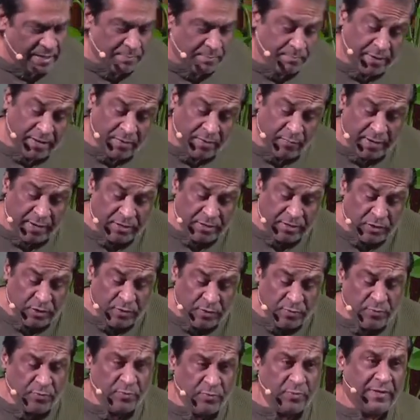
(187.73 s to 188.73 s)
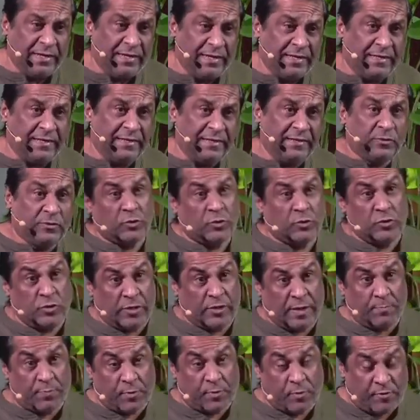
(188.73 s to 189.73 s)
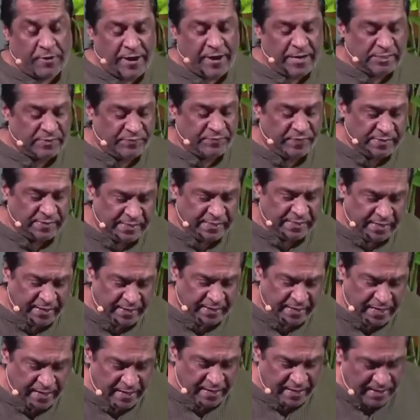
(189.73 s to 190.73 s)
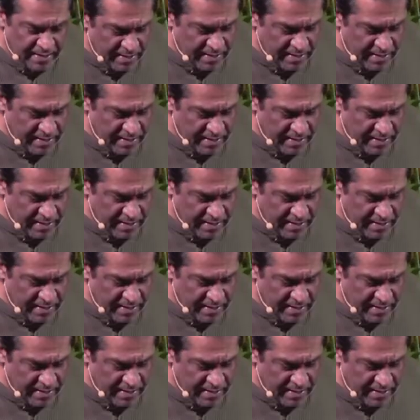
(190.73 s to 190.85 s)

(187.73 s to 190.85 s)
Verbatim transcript: But when you, so you can progress physically.